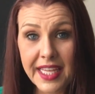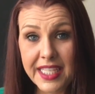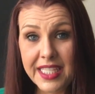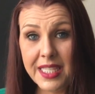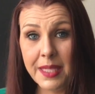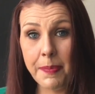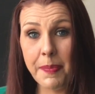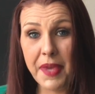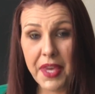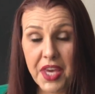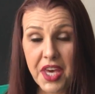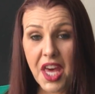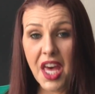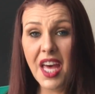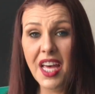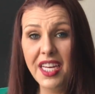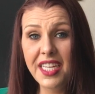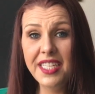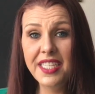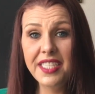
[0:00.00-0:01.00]
Is it
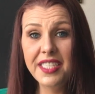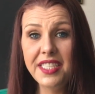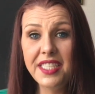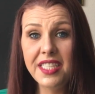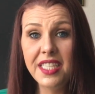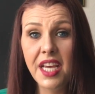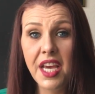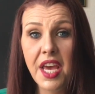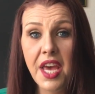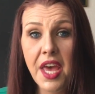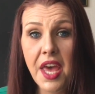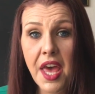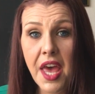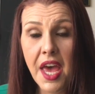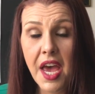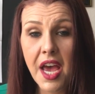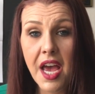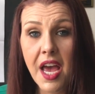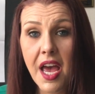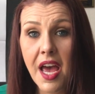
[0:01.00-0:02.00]
because
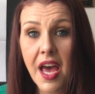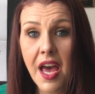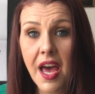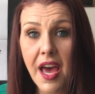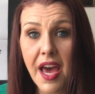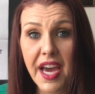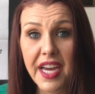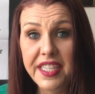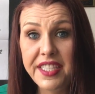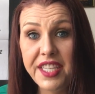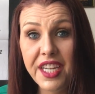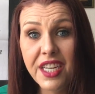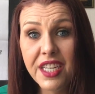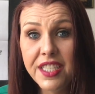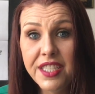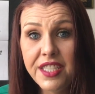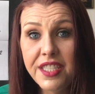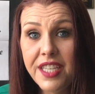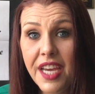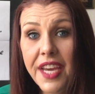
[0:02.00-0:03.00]
I
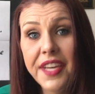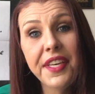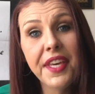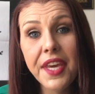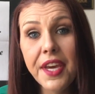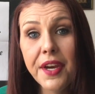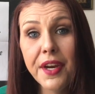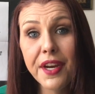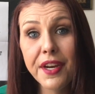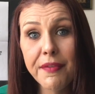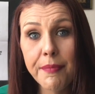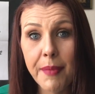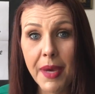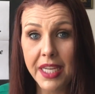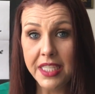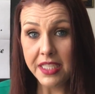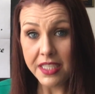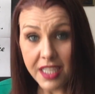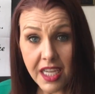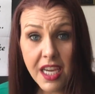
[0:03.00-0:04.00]
didn't take care of
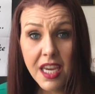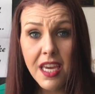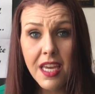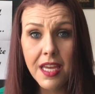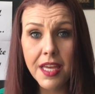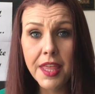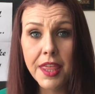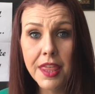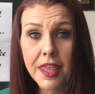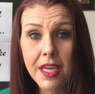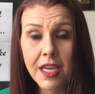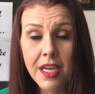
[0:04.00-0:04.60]
my teeth